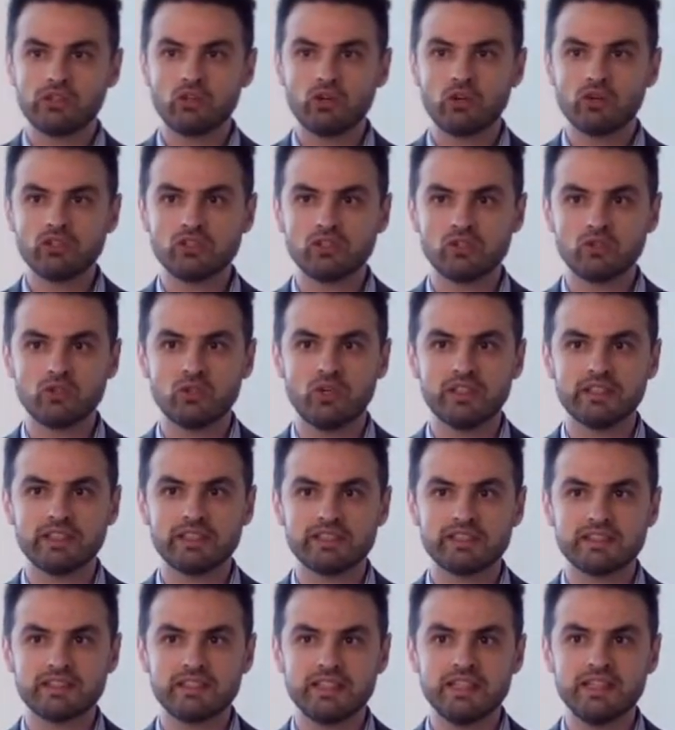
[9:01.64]
a cross to
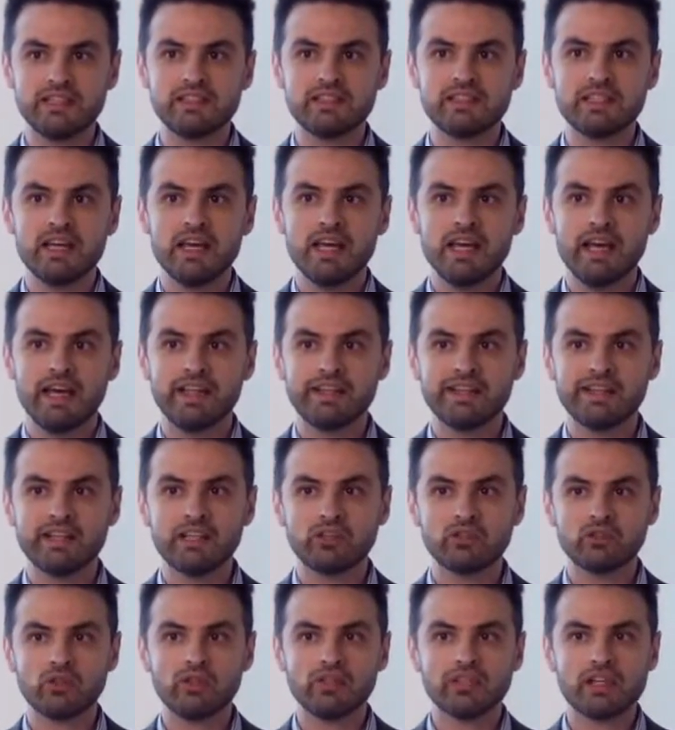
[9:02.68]
other states, and the
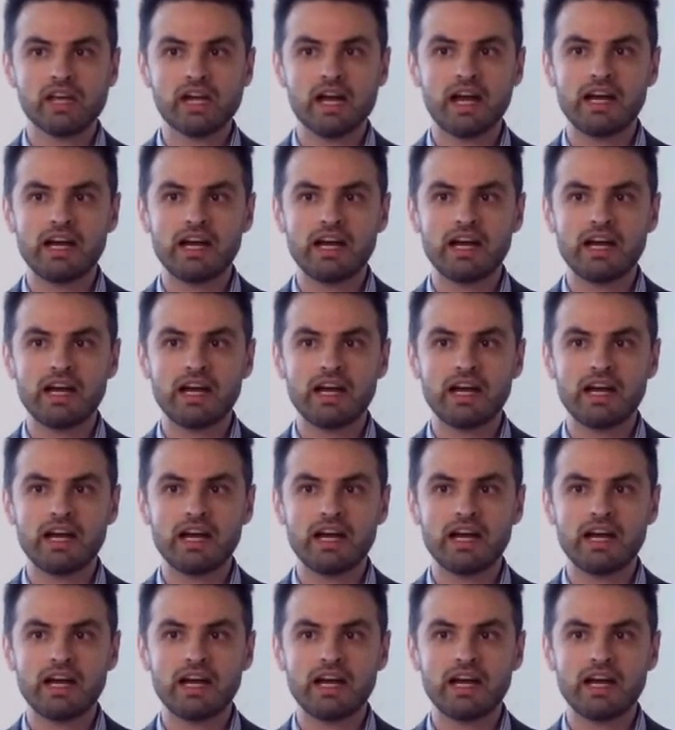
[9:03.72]
electronic